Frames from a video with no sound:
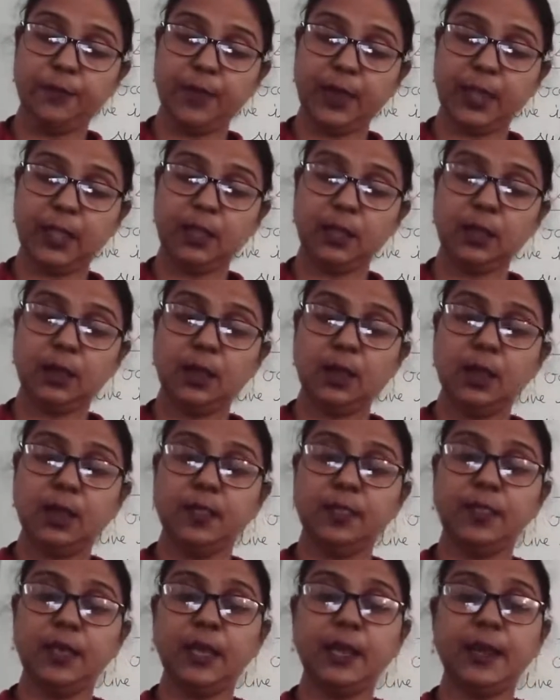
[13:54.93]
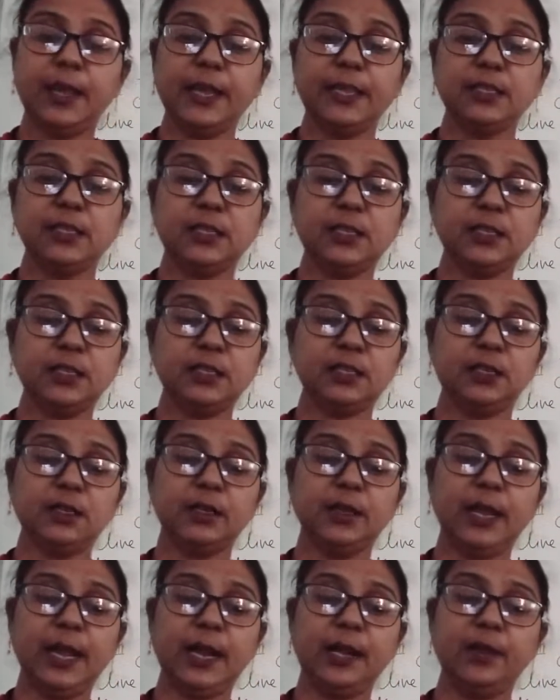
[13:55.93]
when their
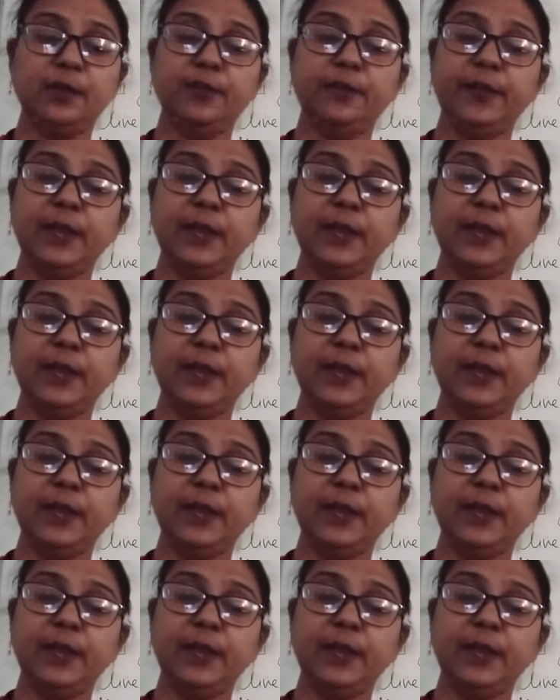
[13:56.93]
ancestor had a